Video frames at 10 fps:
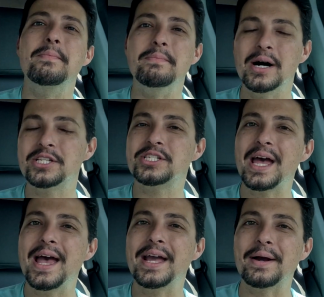
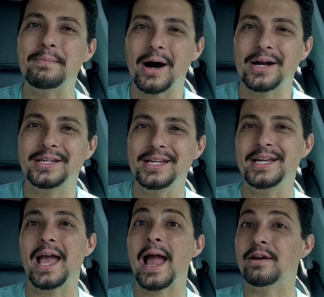Mustang
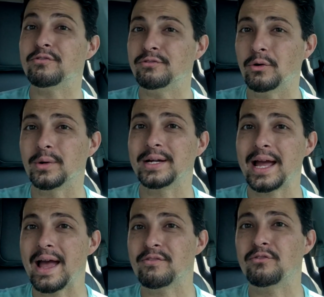Mach-E and Ford
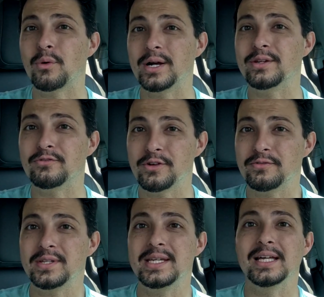
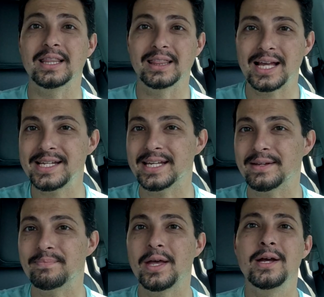F-150 Lightning.